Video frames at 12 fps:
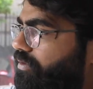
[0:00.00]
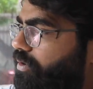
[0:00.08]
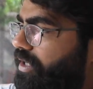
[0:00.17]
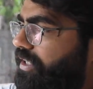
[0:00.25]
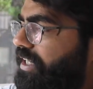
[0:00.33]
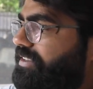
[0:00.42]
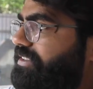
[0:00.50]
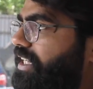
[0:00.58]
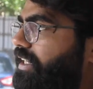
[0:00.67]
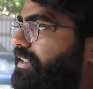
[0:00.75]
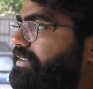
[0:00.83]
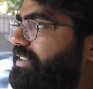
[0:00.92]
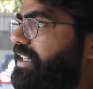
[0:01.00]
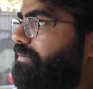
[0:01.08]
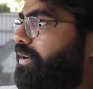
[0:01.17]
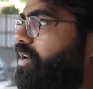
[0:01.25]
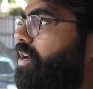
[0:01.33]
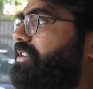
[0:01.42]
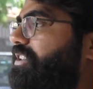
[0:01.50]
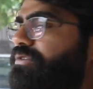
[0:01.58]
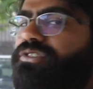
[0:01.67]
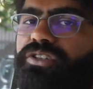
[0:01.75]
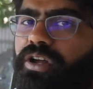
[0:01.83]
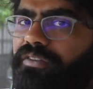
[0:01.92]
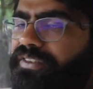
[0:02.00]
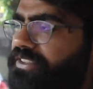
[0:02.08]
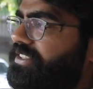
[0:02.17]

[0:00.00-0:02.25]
what it has done is that because I switched it off on